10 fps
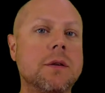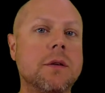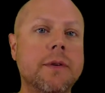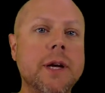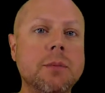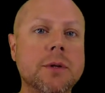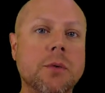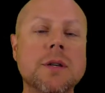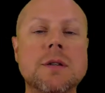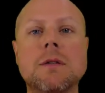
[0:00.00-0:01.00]
that are available
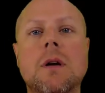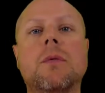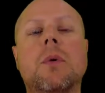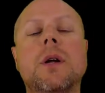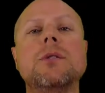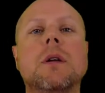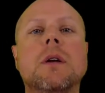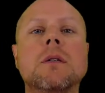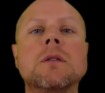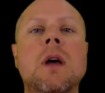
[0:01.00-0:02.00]
to us as software
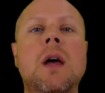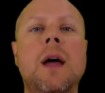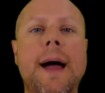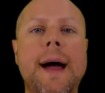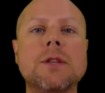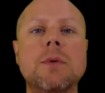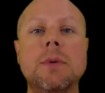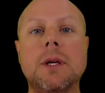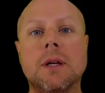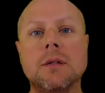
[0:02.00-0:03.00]
engineers as we
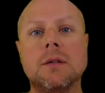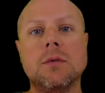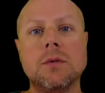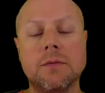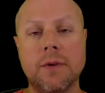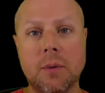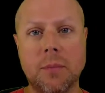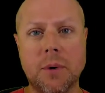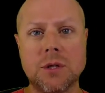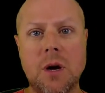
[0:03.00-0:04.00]
begin to
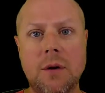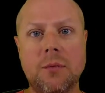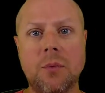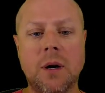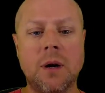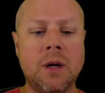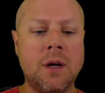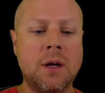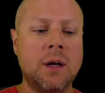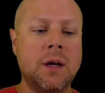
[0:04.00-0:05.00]
develop our software
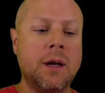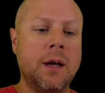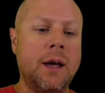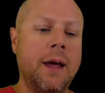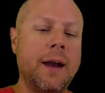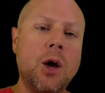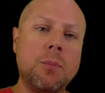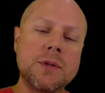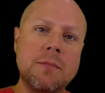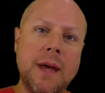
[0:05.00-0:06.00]
and
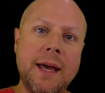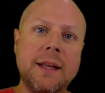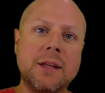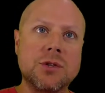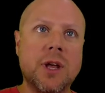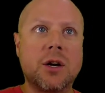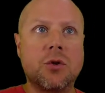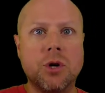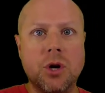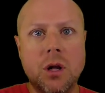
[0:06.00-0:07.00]
help us manage that
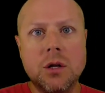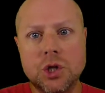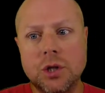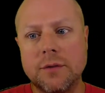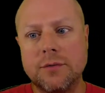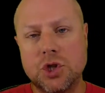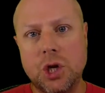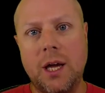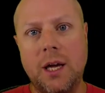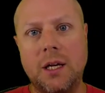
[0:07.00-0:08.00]
chronology of
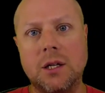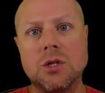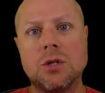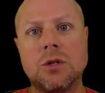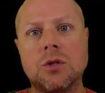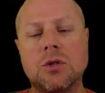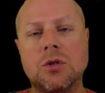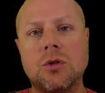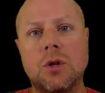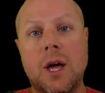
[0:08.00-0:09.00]
change
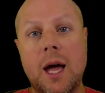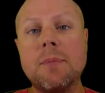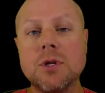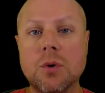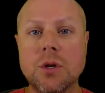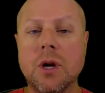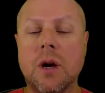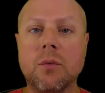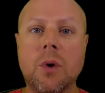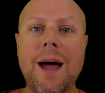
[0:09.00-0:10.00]
that happens to our
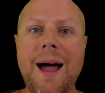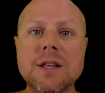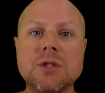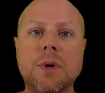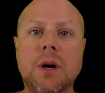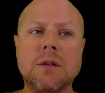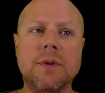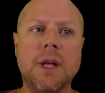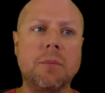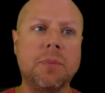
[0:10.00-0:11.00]
software as we are
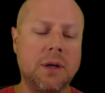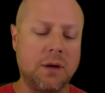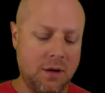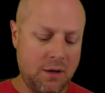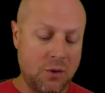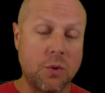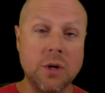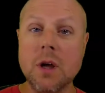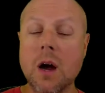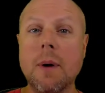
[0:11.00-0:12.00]
developing. We're
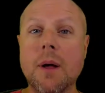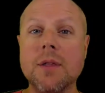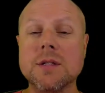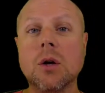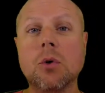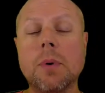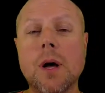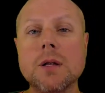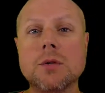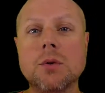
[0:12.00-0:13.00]
going to talk about the single
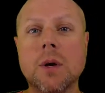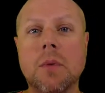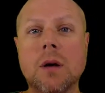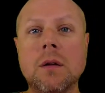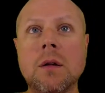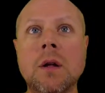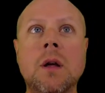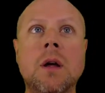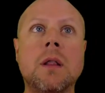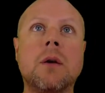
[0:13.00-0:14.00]
repository model
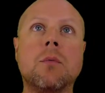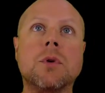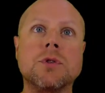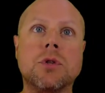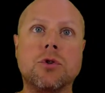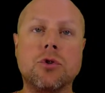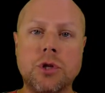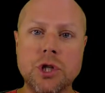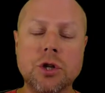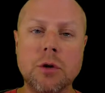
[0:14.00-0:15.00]
that was the
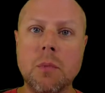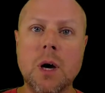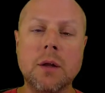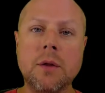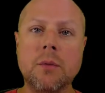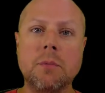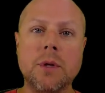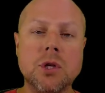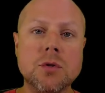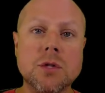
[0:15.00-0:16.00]
traditional model that we've
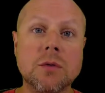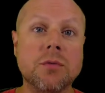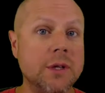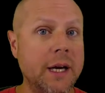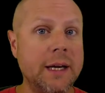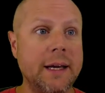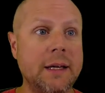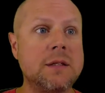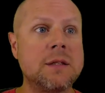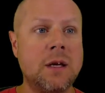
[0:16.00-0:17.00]
been using for
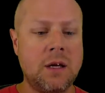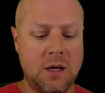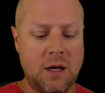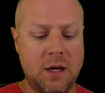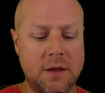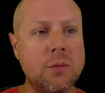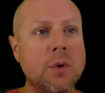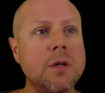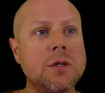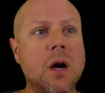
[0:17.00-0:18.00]
decades. And then
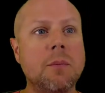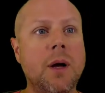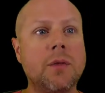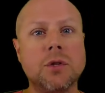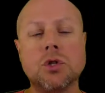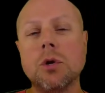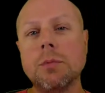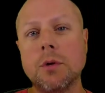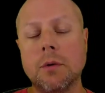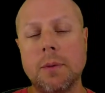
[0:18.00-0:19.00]
we're going to talk about the
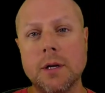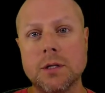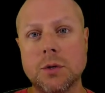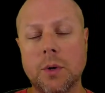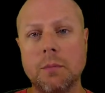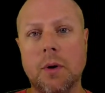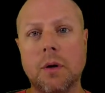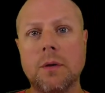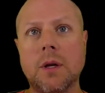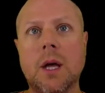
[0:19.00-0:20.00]
distributed repository
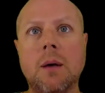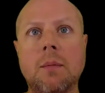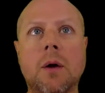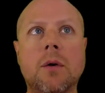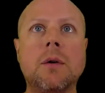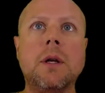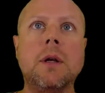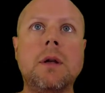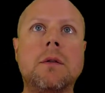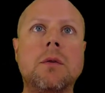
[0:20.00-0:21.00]
model that came out
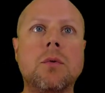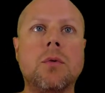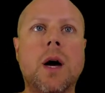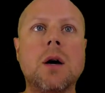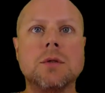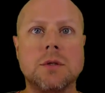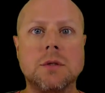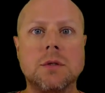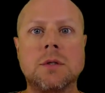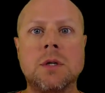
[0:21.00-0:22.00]
early
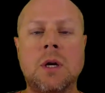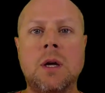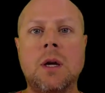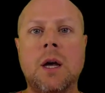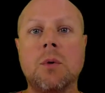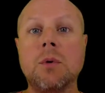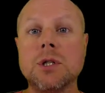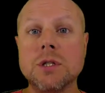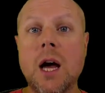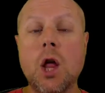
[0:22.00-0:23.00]
2000s and which
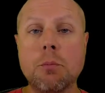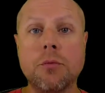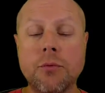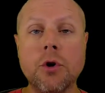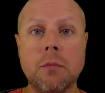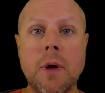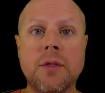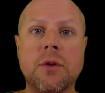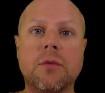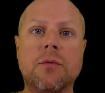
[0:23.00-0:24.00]
is now the preferred
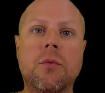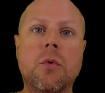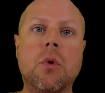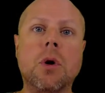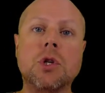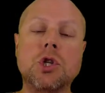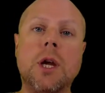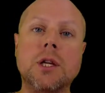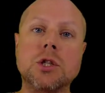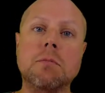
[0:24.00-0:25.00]
method for
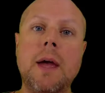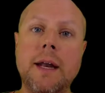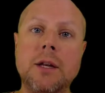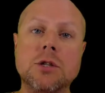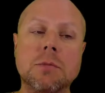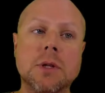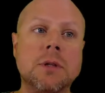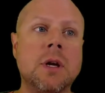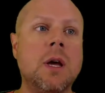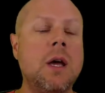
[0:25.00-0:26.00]
change
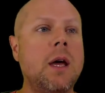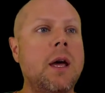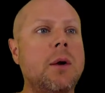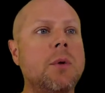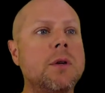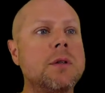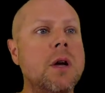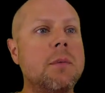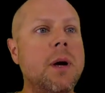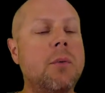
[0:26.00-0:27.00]
management. And we're going to
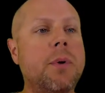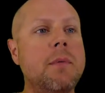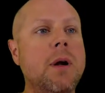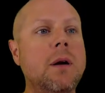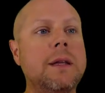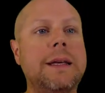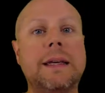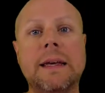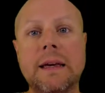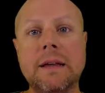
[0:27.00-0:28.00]
talk about primarily
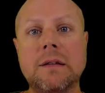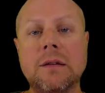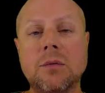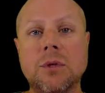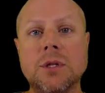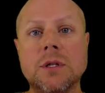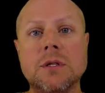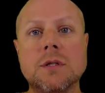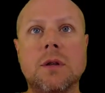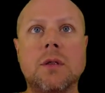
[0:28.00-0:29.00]
GIT, which
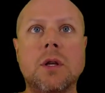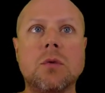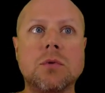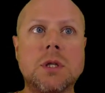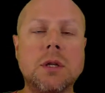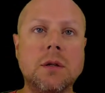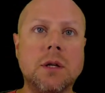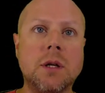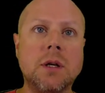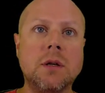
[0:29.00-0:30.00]
is the
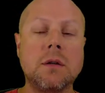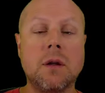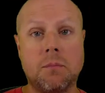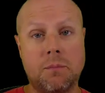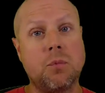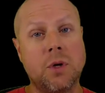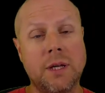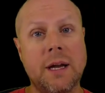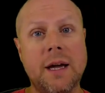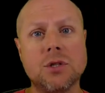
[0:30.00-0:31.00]
utility, a
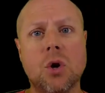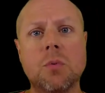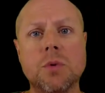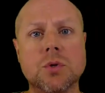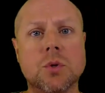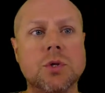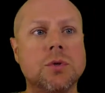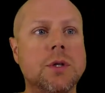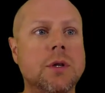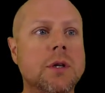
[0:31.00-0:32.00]
really nice open
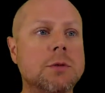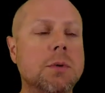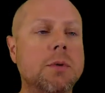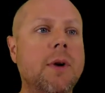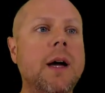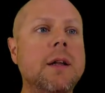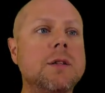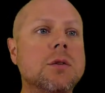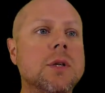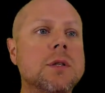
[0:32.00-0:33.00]
source utility that's provided
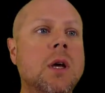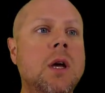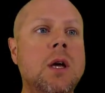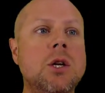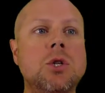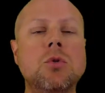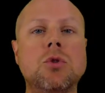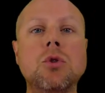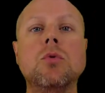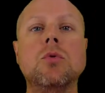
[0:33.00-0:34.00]
to us to
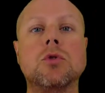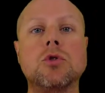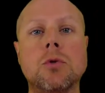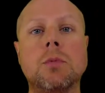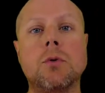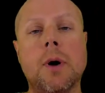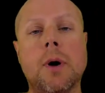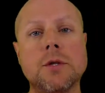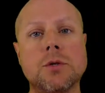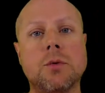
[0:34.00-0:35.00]
do distributed
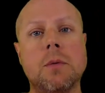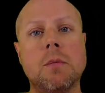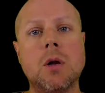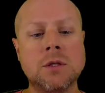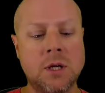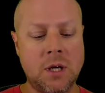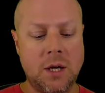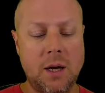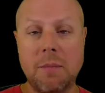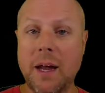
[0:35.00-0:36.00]
repository models
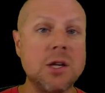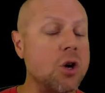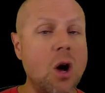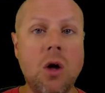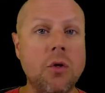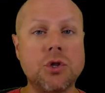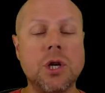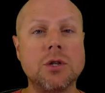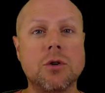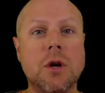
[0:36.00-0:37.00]
and manage all the
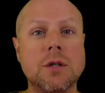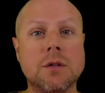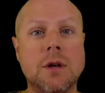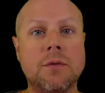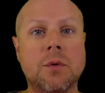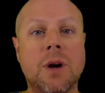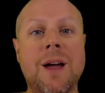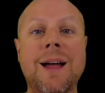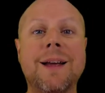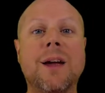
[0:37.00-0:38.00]
change across our
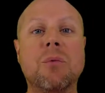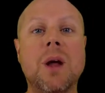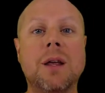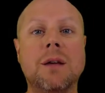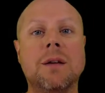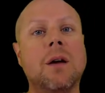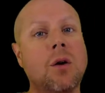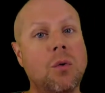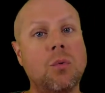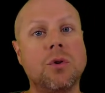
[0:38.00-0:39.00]
software. Get ready,
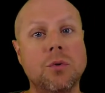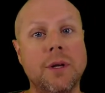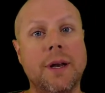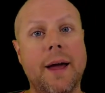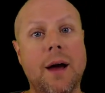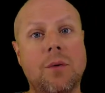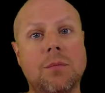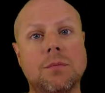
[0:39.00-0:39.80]
we're doing it now.